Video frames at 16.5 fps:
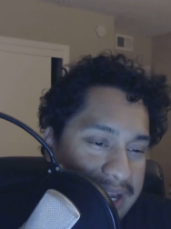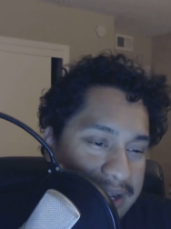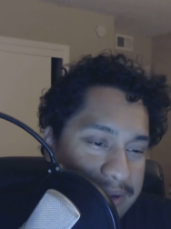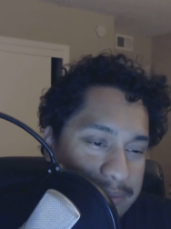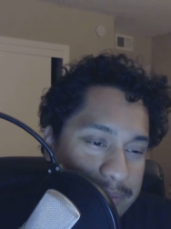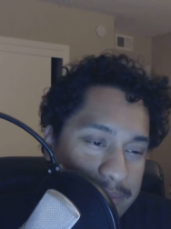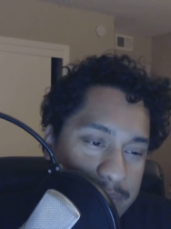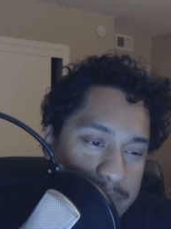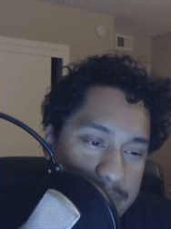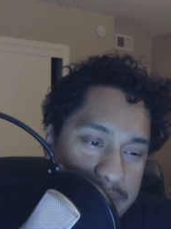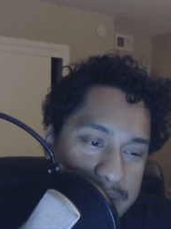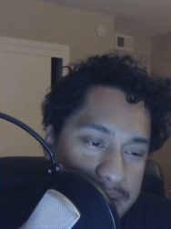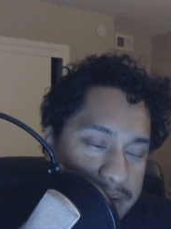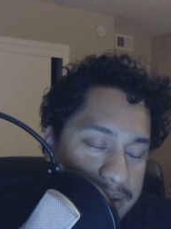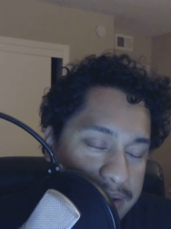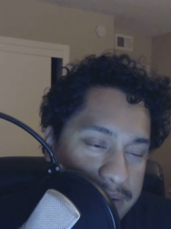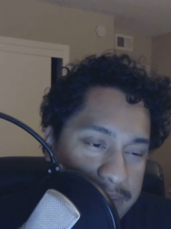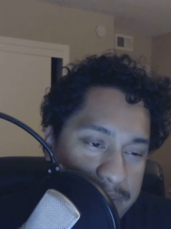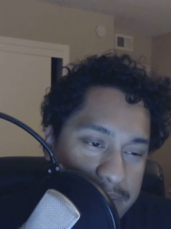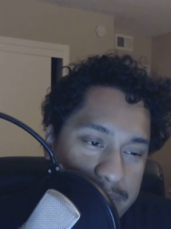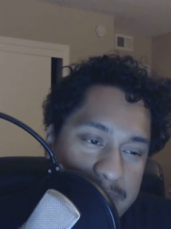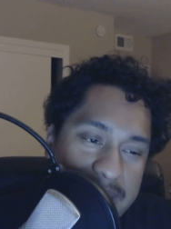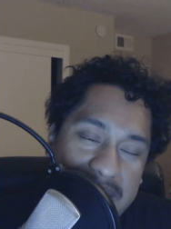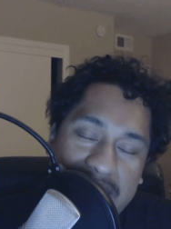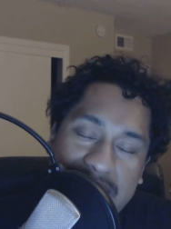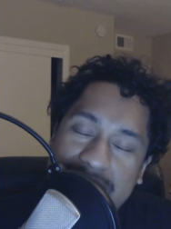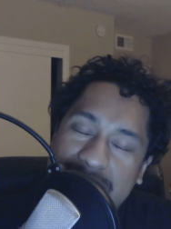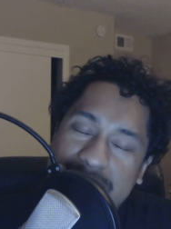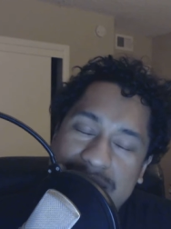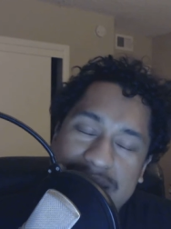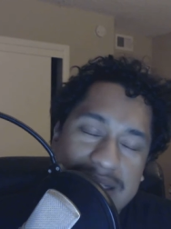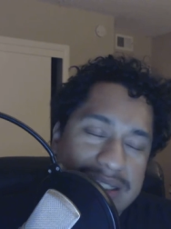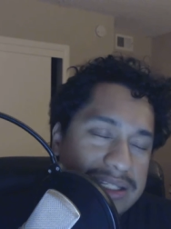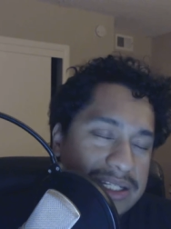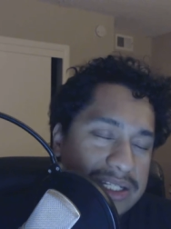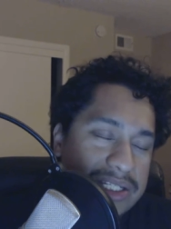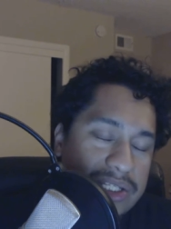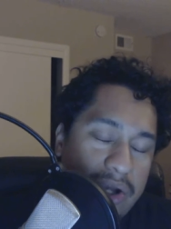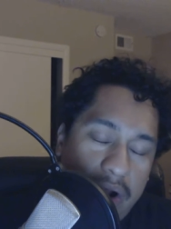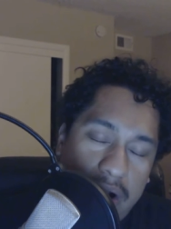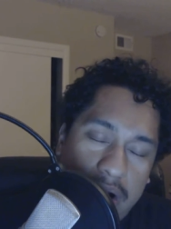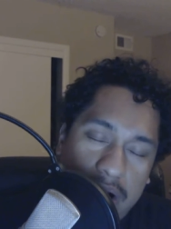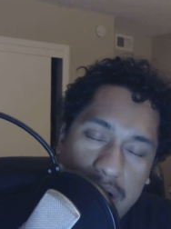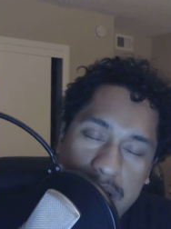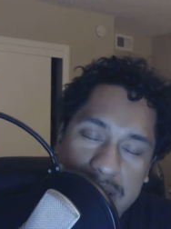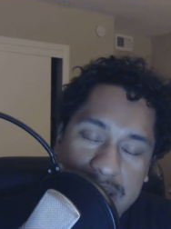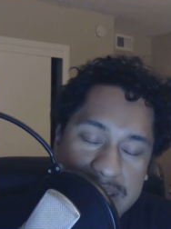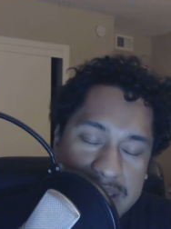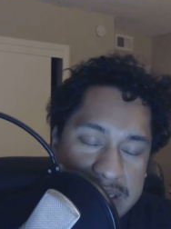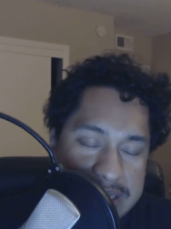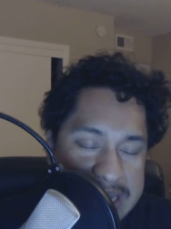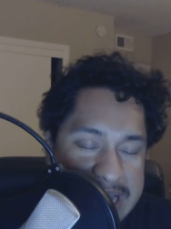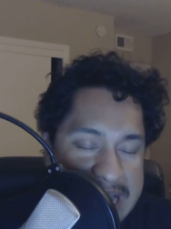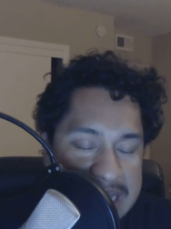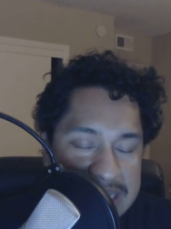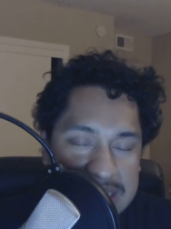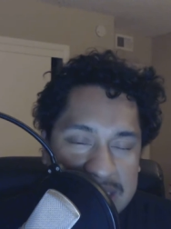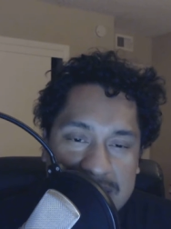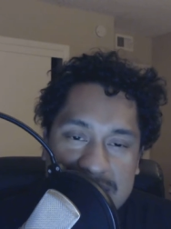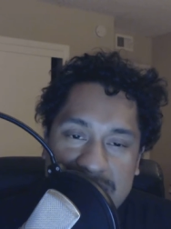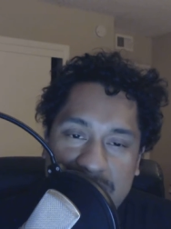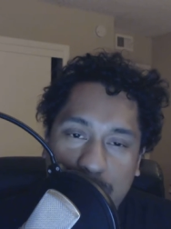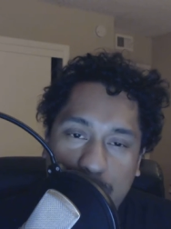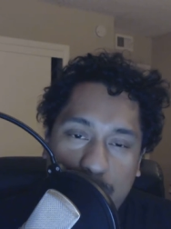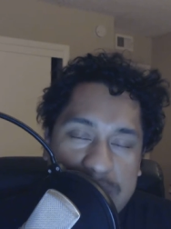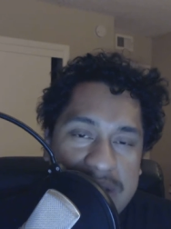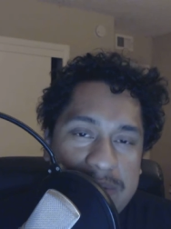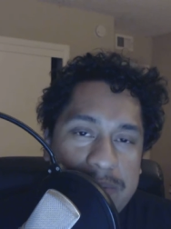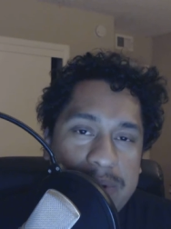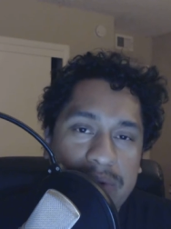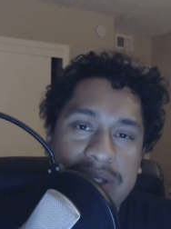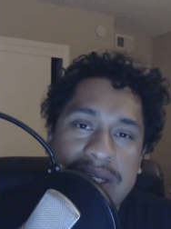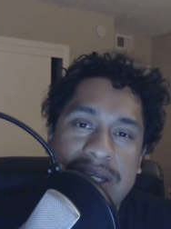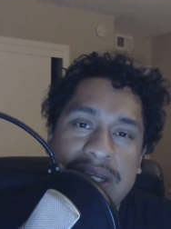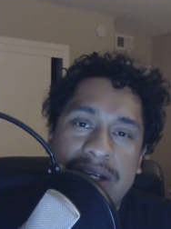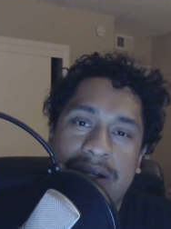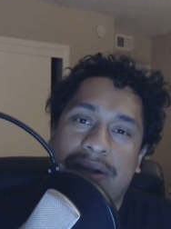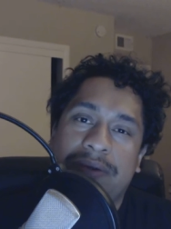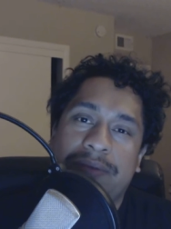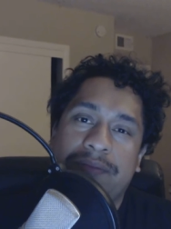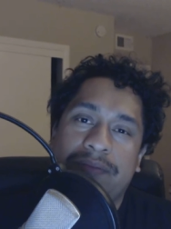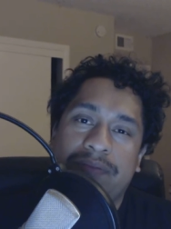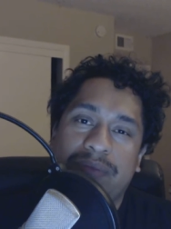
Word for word: And But, man, just, just hard, tenacity. This is the rebuilding year.